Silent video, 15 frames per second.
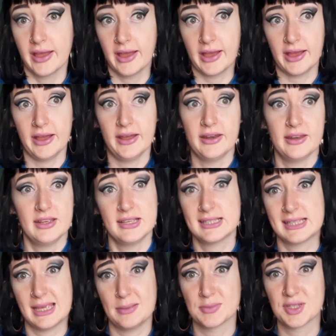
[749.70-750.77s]
and he
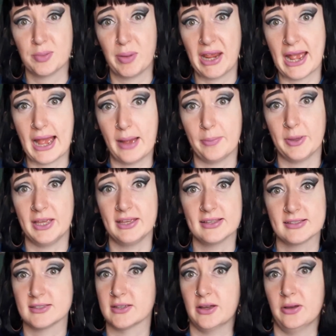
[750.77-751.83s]
seems to be happy,
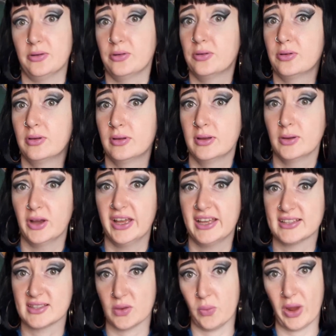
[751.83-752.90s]
so
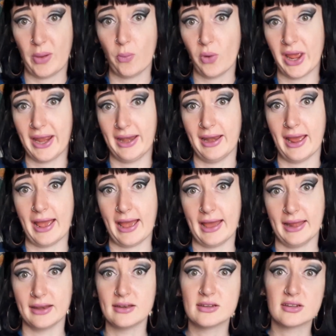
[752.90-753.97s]
it's a win-win
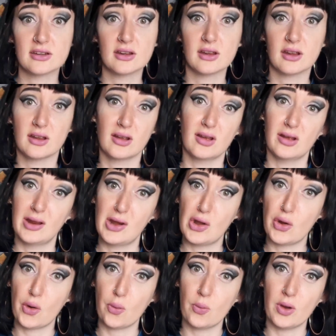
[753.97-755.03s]
and
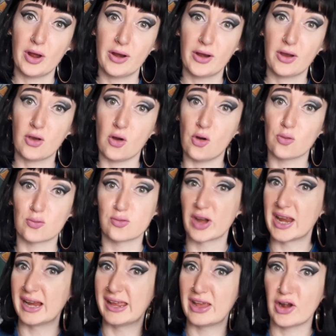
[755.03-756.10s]
no one got
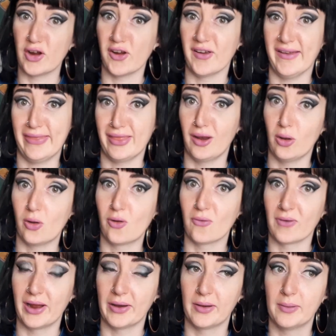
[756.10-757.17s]
really hurt in the long
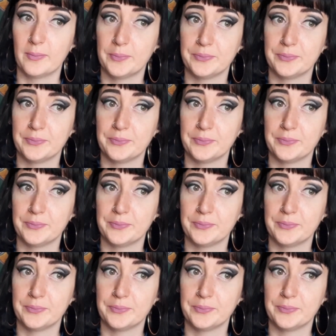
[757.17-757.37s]
run.